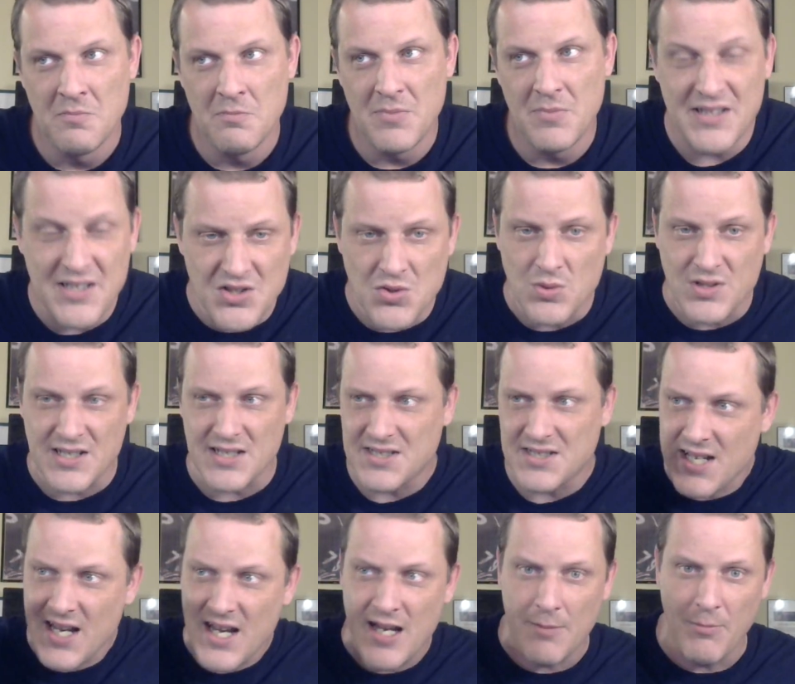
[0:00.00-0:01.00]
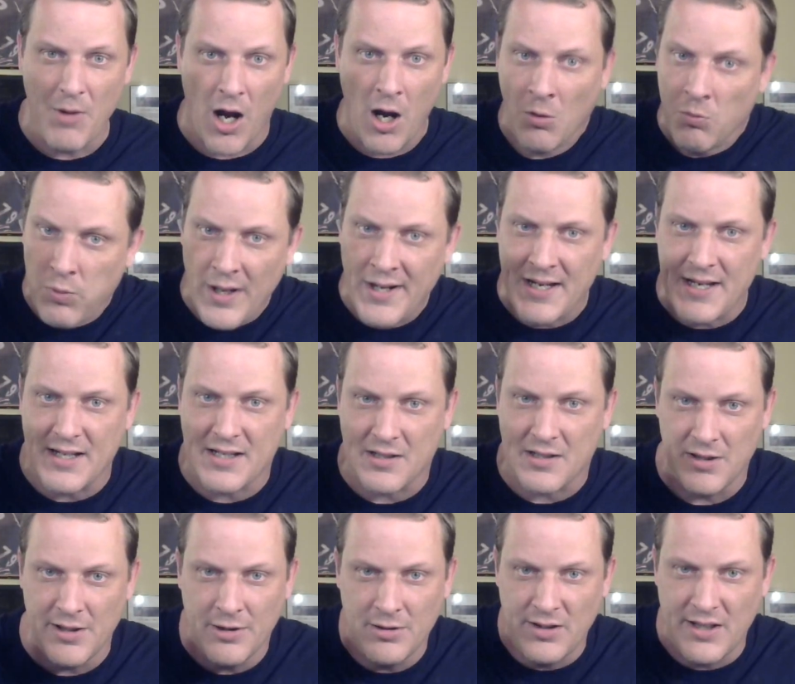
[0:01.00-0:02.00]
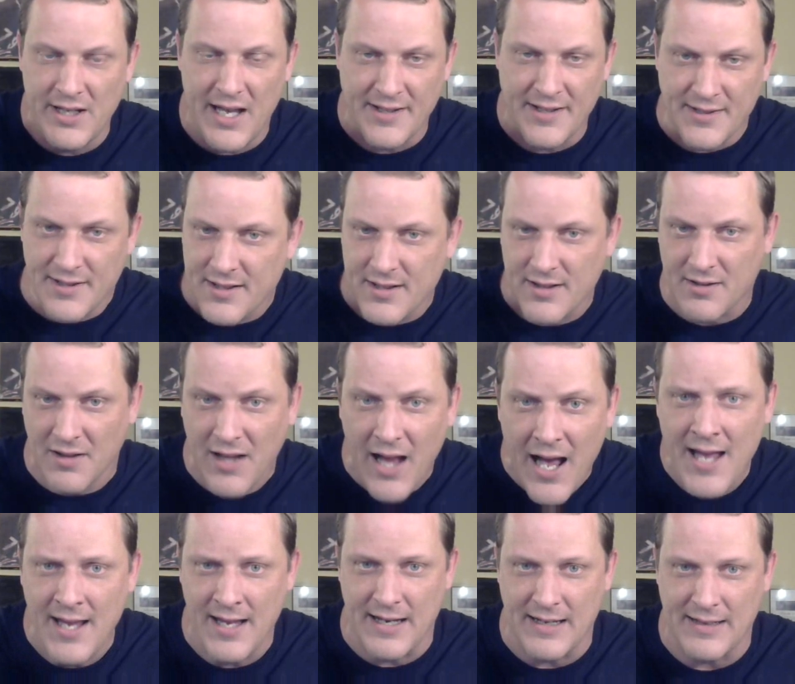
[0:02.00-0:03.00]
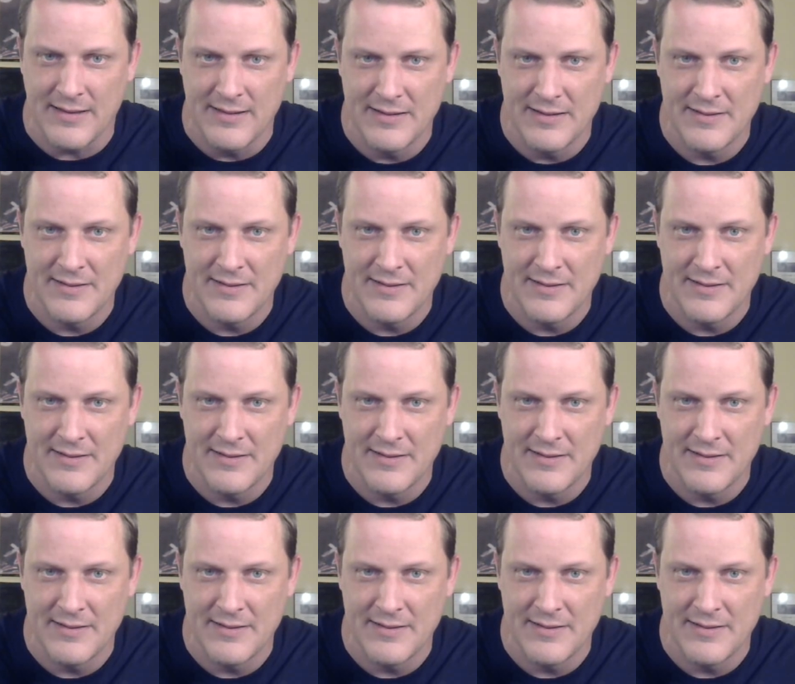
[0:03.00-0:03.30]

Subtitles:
But this was a team already clearly on the decline.